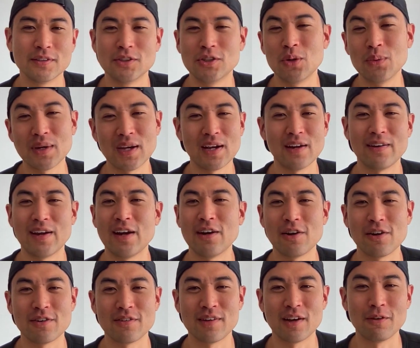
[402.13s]
Don't get ahead of
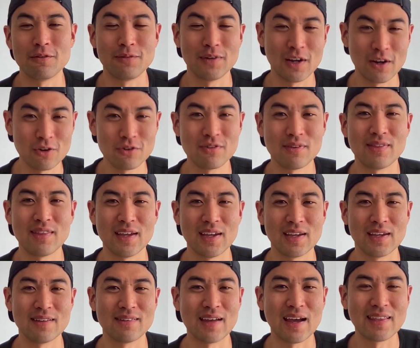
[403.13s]
yourself. Here's the
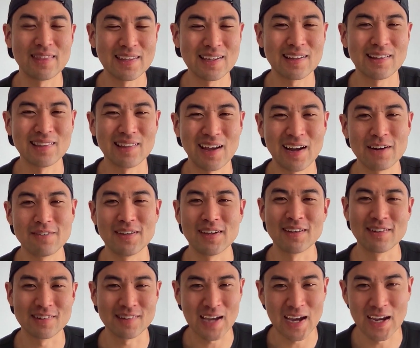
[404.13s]
thing is I think a lot of
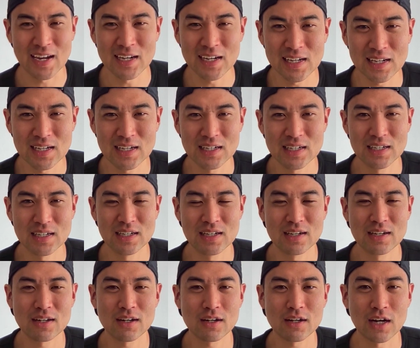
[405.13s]
anxiety
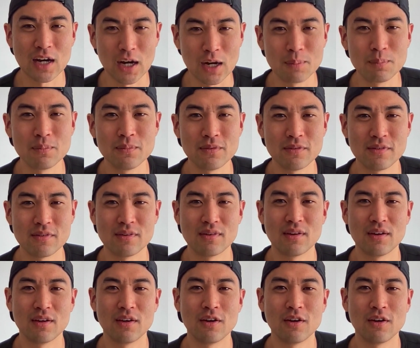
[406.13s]
comes